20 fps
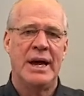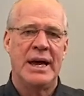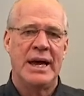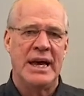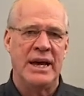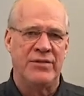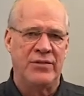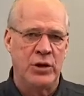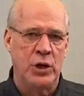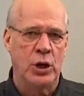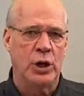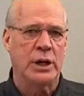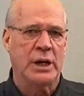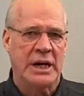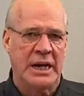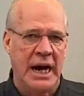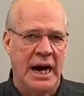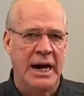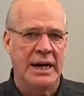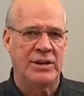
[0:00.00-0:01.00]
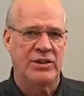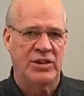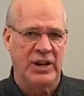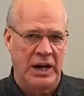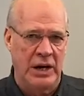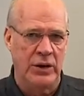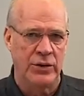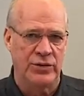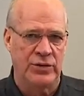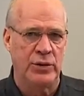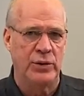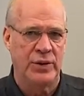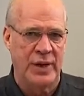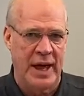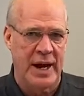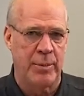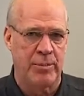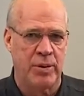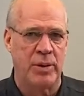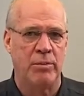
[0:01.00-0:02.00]
if your gut tells you
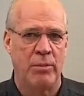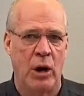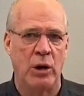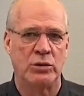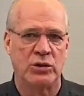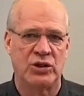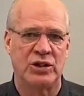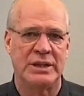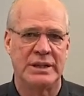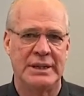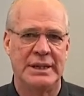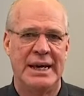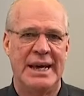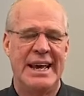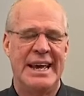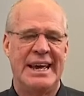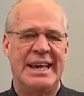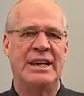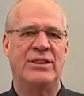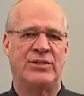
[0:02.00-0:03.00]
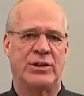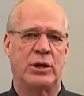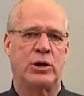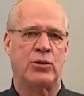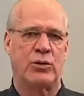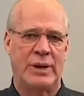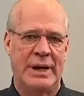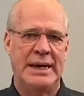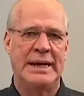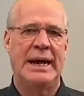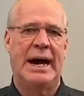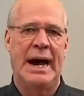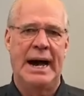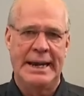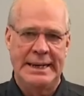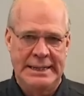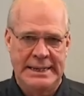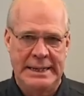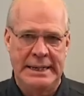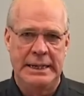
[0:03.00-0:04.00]
that a promotion is a great
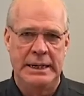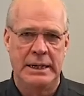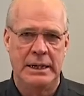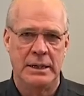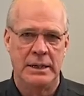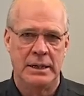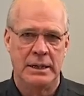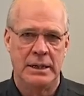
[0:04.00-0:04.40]
idea,